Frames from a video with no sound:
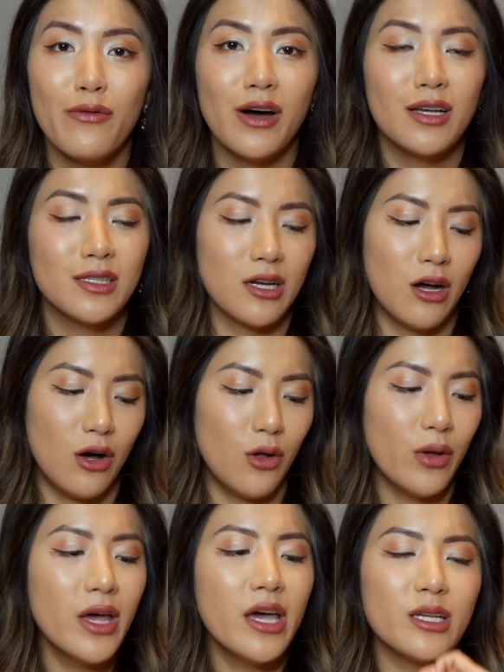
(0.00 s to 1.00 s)

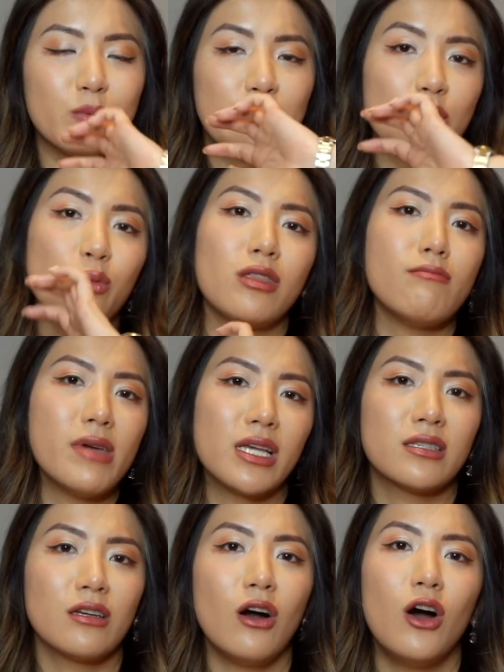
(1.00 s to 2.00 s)
versatile, especially with the
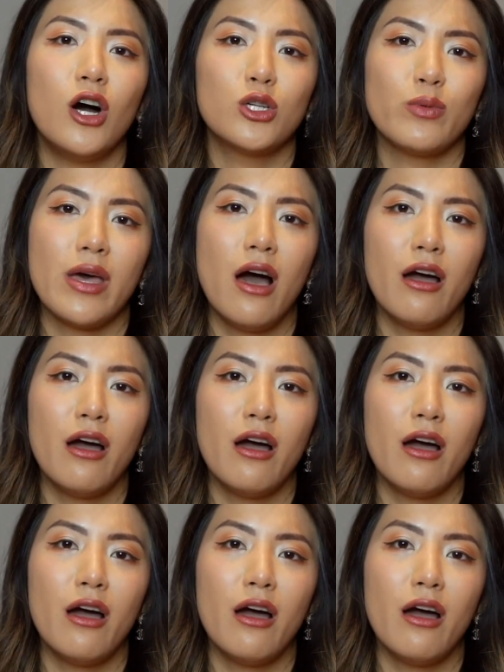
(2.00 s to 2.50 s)
mixed hardware,